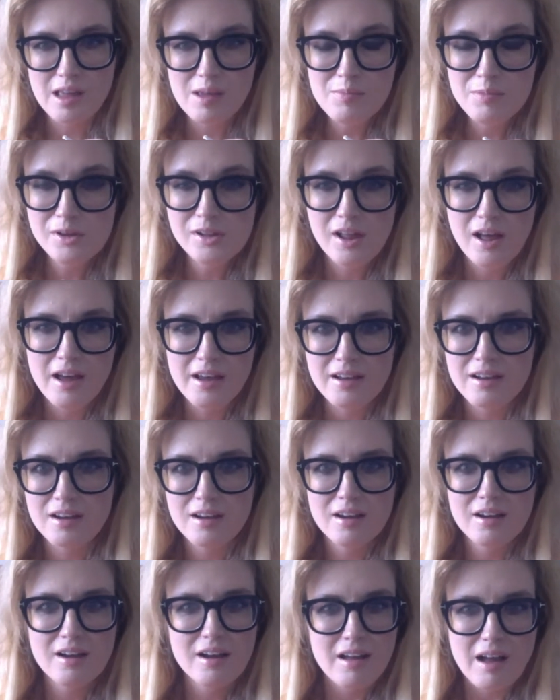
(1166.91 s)
They'd be like,
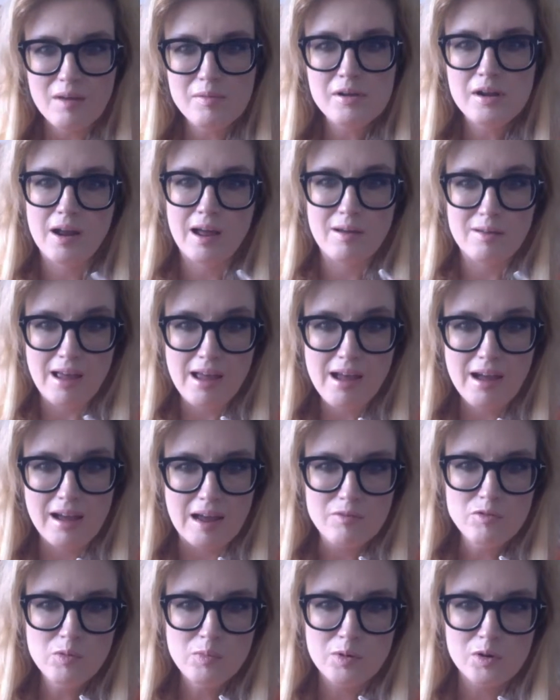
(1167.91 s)
I mean, uh, yeah,
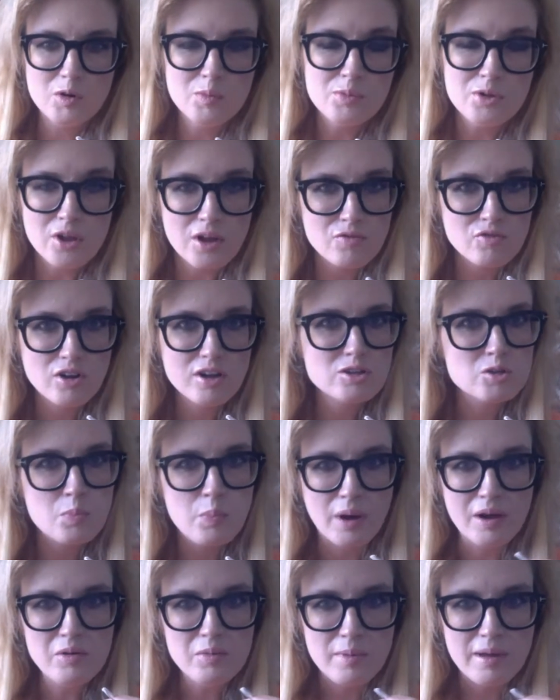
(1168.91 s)
everybody would be like, forget
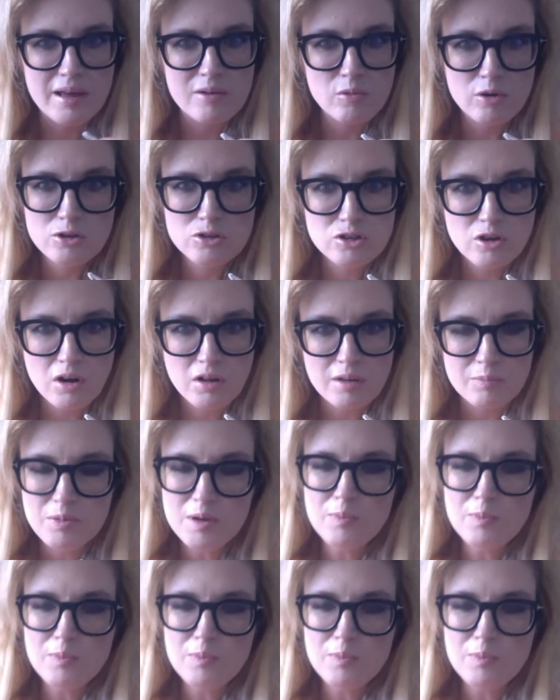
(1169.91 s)
Spider Man, where's Scarlet?